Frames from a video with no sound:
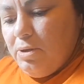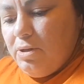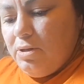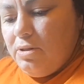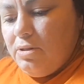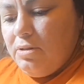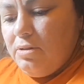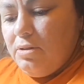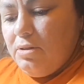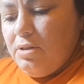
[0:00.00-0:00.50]

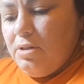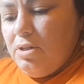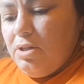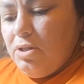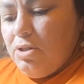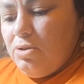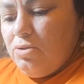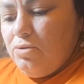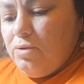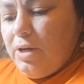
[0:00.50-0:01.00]
old
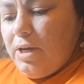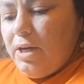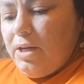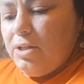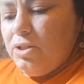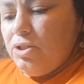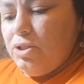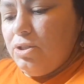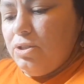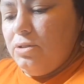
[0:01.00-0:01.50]
zipper
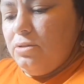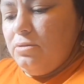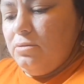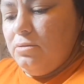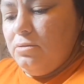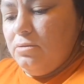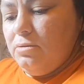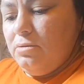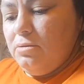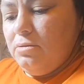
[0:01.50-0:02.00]

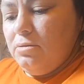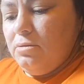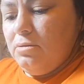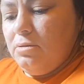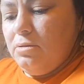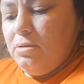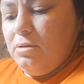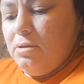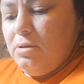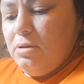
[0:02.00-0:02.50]
trash.